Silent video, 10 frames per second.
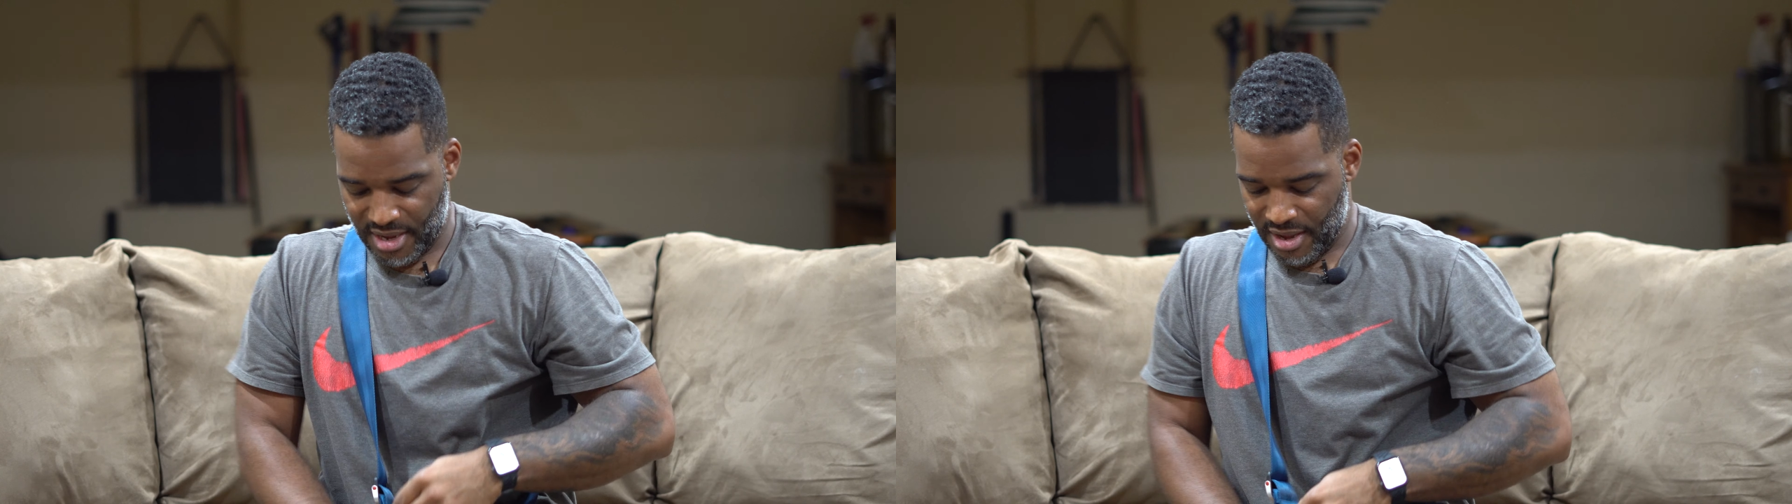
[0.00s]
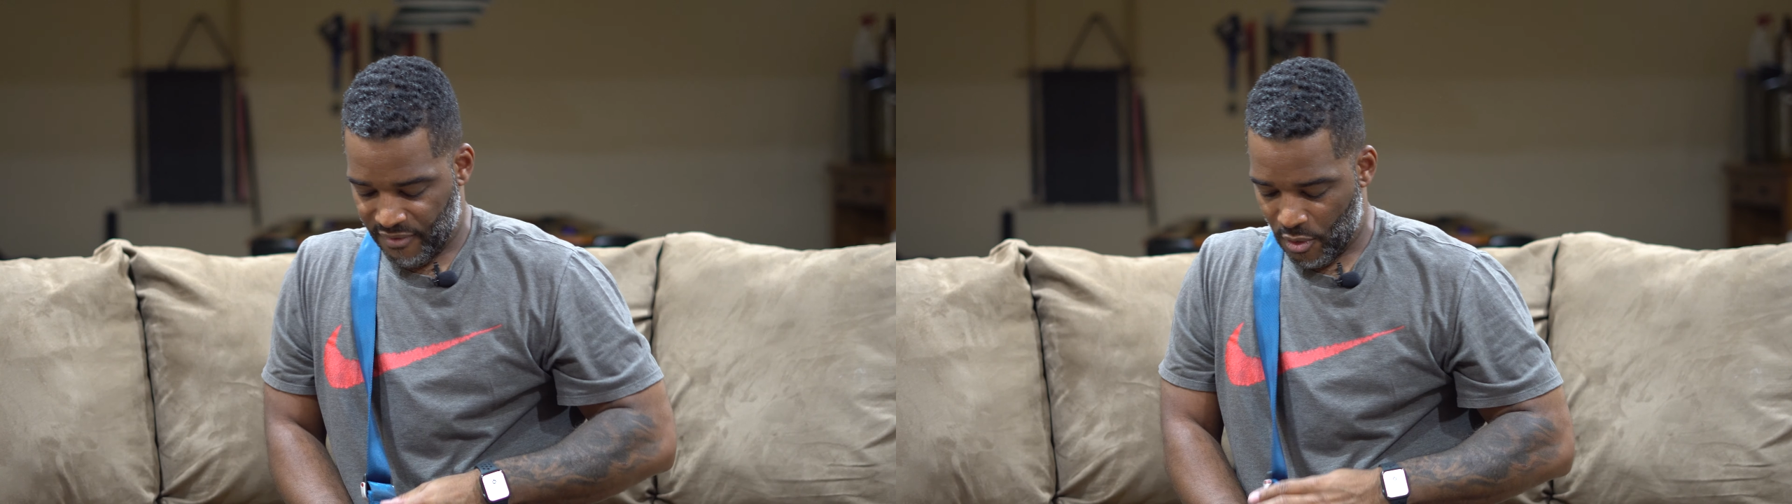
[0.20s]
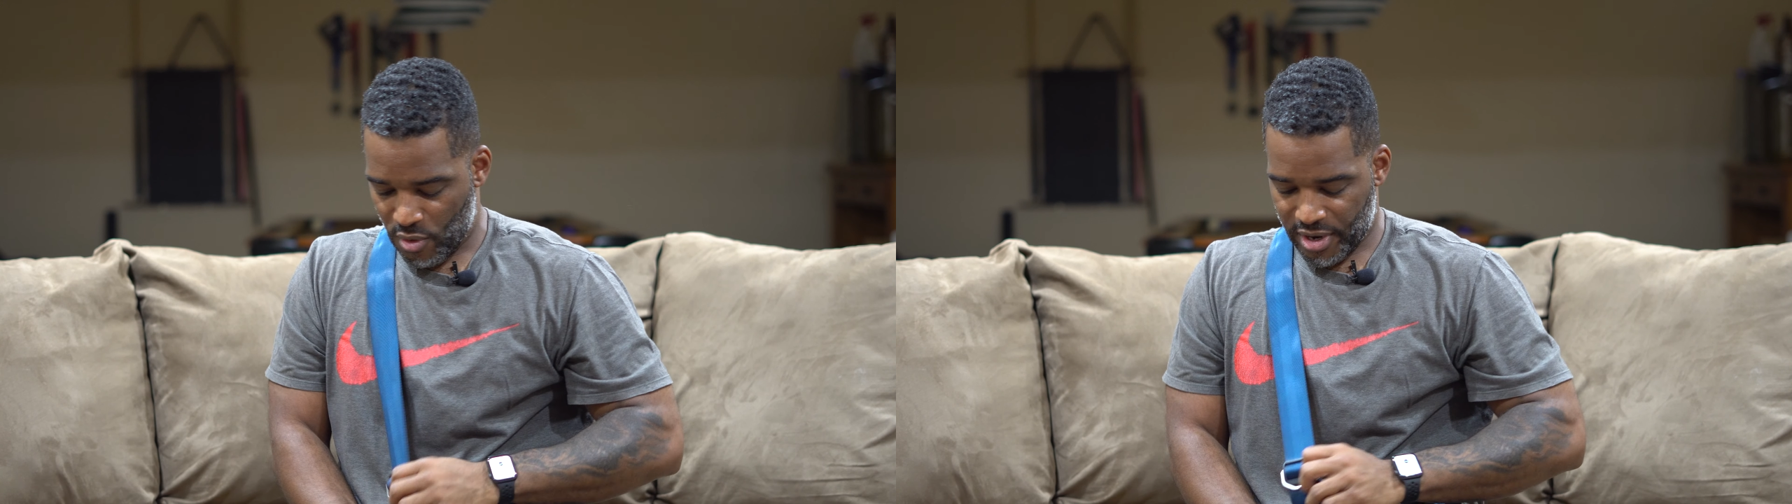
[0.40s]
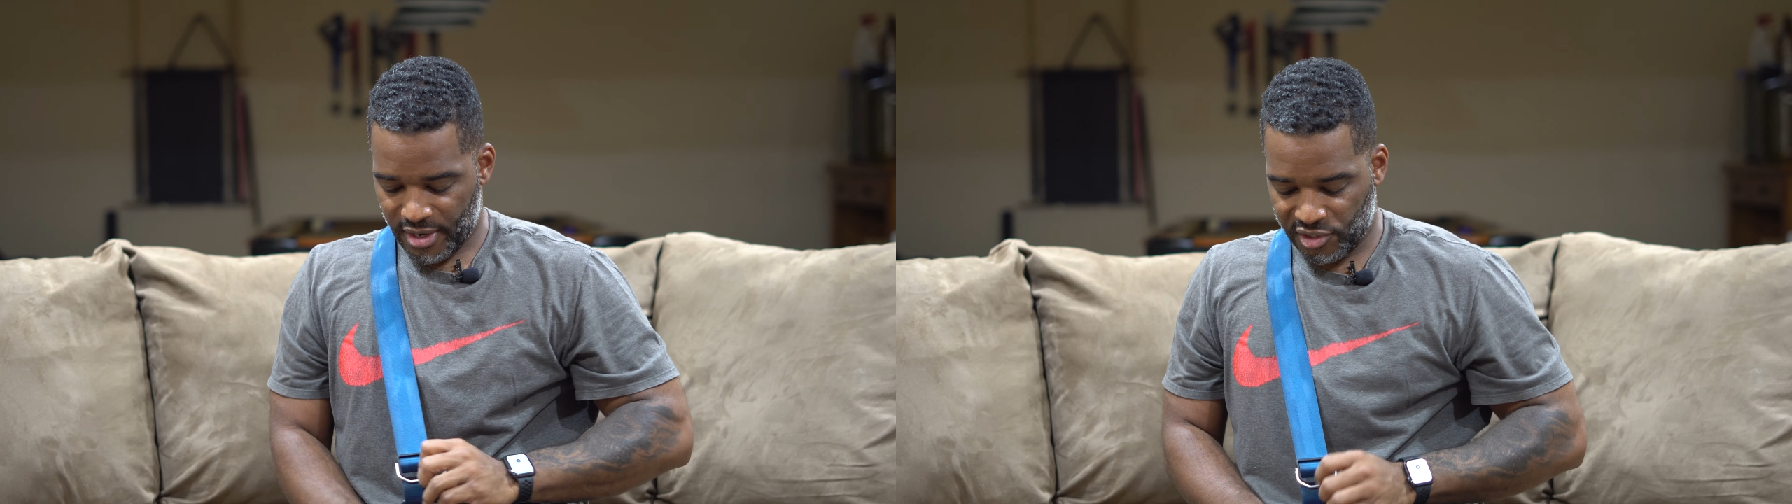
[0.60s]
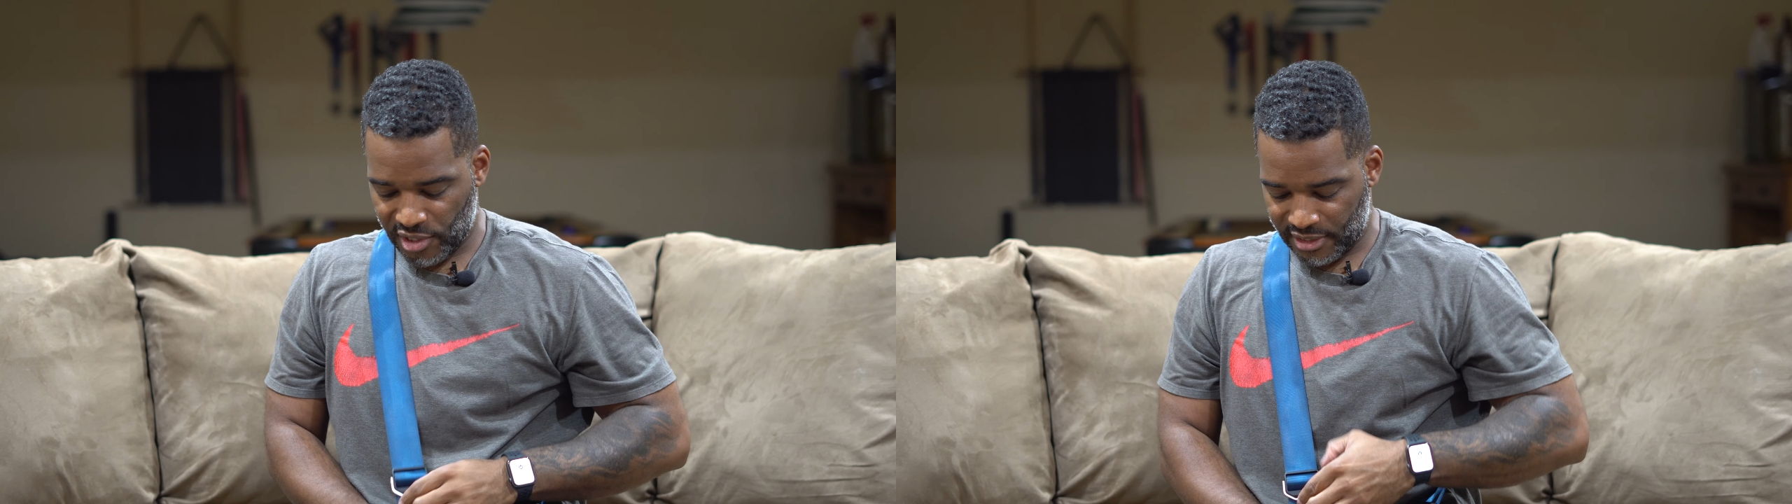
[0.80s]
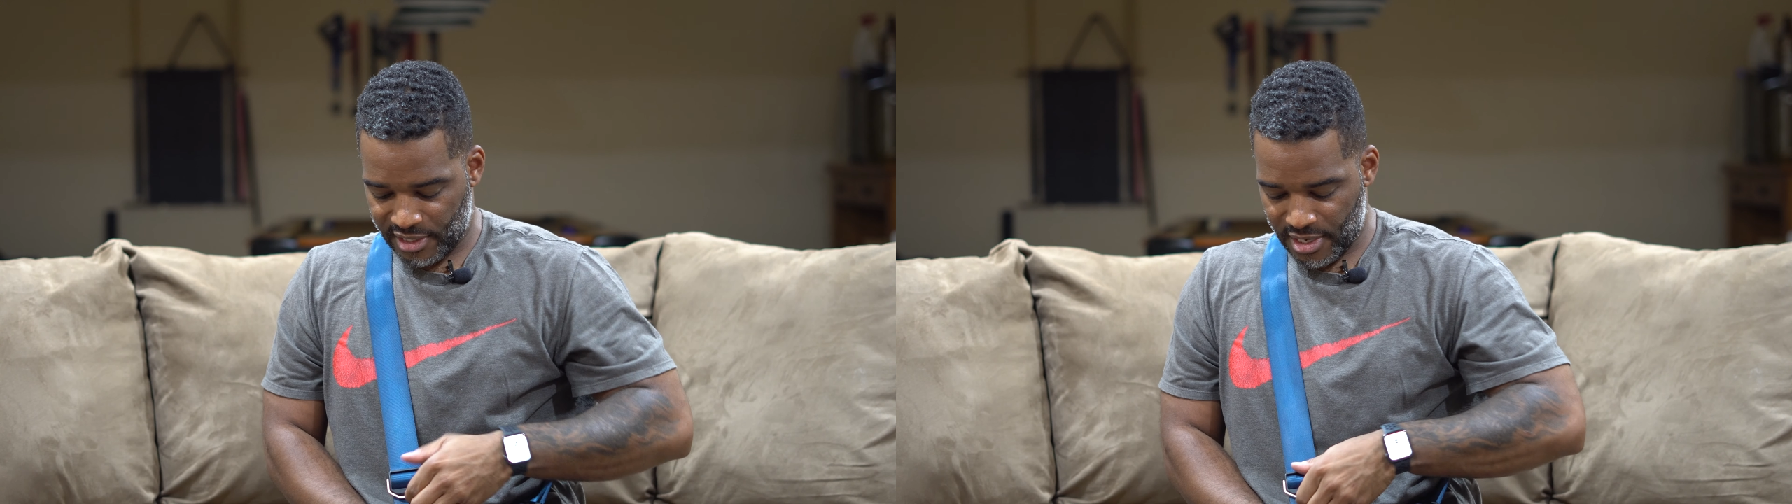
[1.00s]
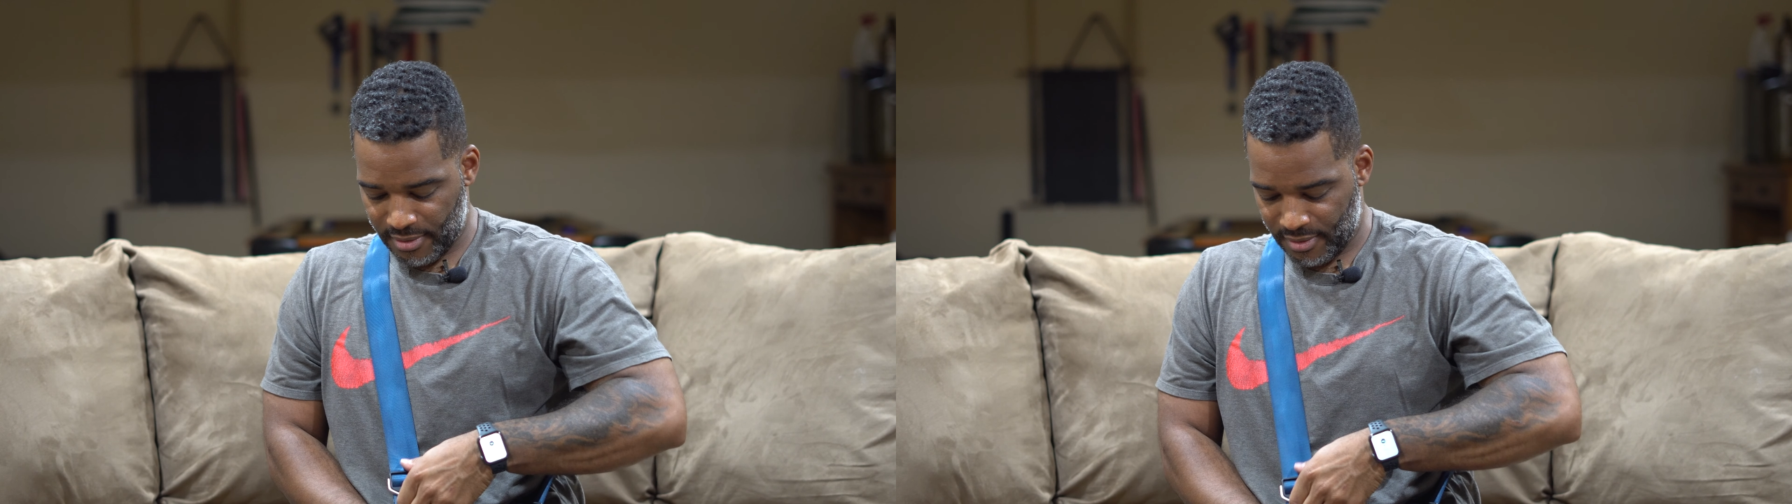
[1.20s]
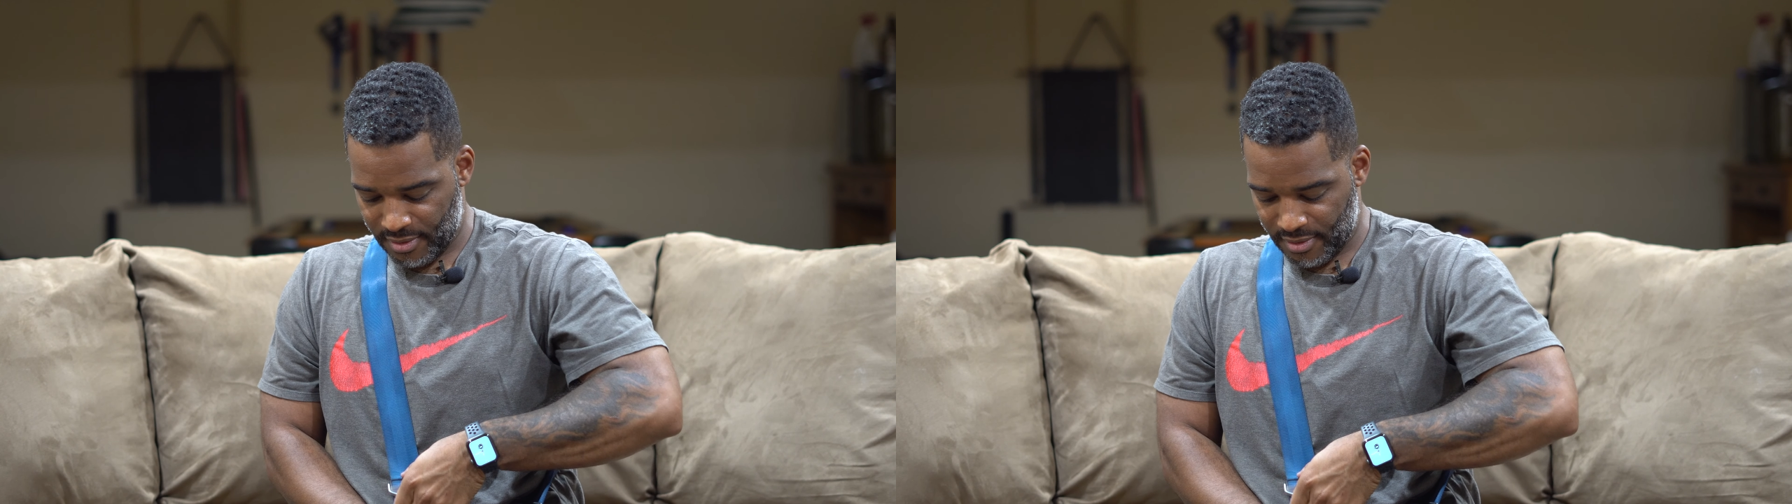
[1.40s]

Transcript: if I want to adjust it,